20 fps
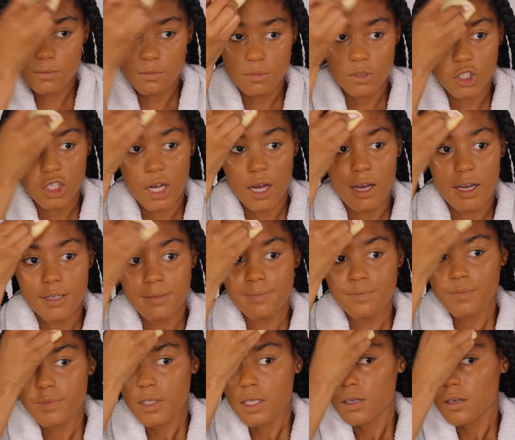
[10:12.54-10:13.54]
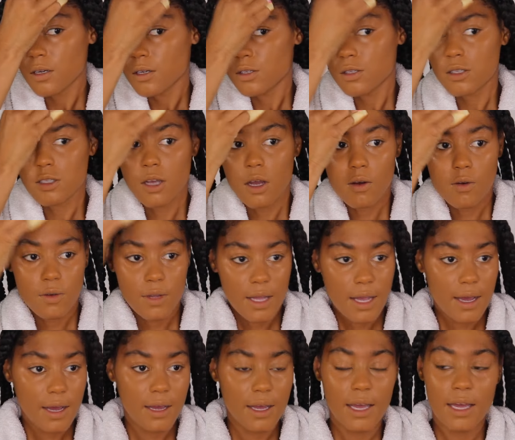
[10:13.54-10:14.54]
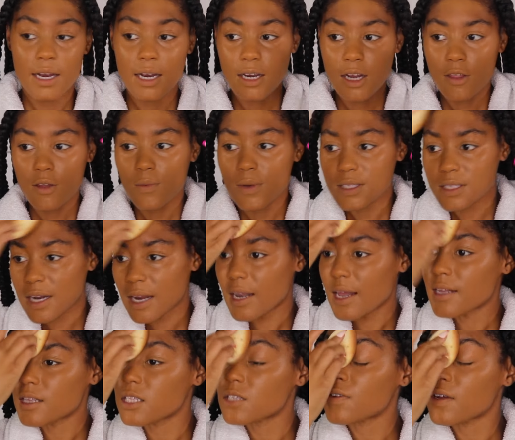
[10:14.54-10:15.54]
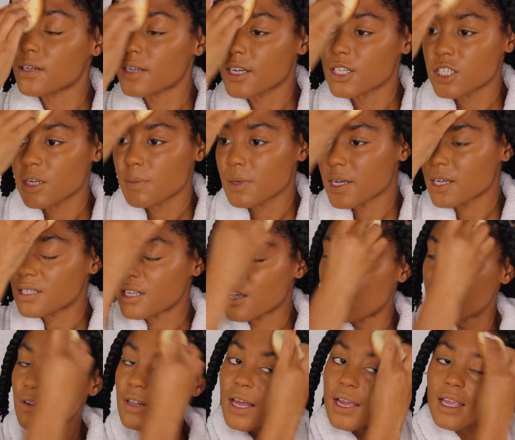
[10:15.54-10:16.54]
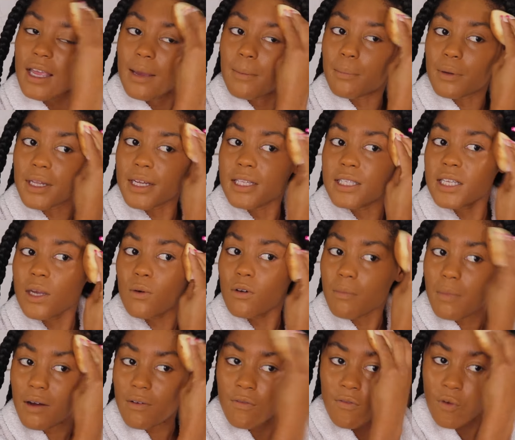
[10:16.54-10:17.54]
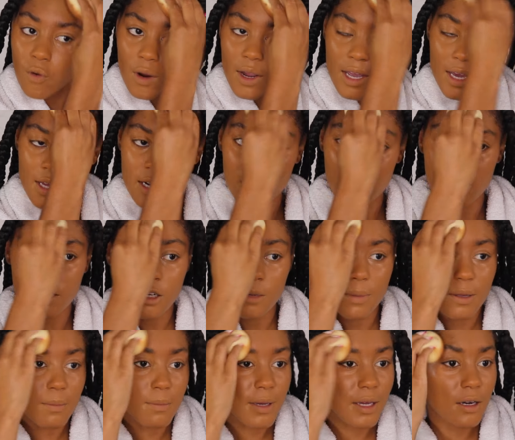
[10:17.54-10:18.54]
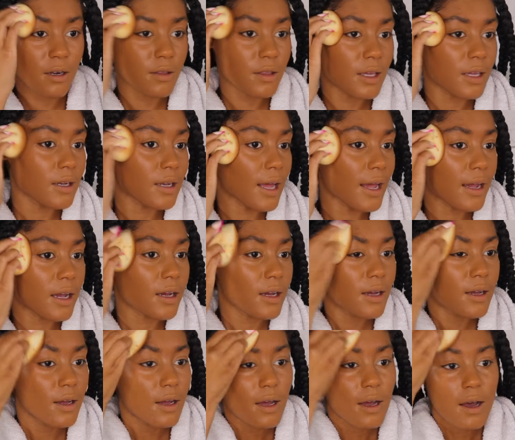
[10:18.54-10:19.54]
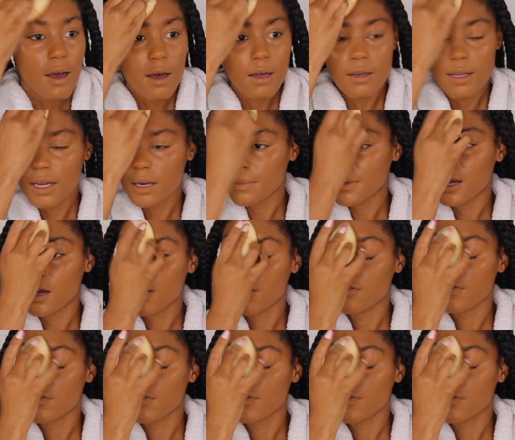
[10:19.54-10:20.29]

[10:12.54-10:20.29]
John. So, yeah. And another reason I like this foundation because I feel like it blends in with my forehead a little bit better than, like, a lot of my other